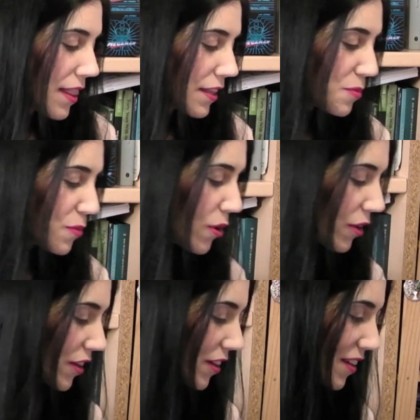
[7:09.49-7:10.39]

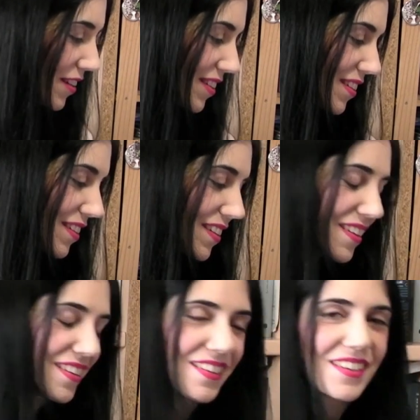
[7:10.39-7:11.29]

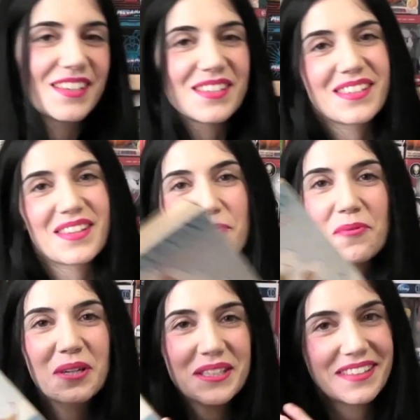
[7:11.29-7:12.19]
The
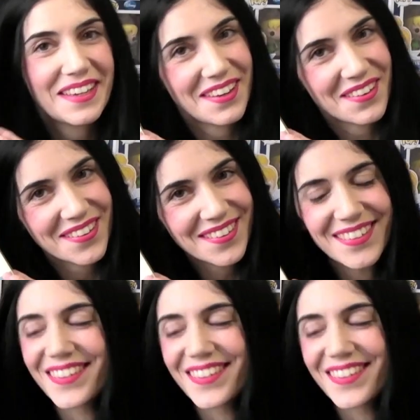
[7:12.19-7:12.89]
book is here.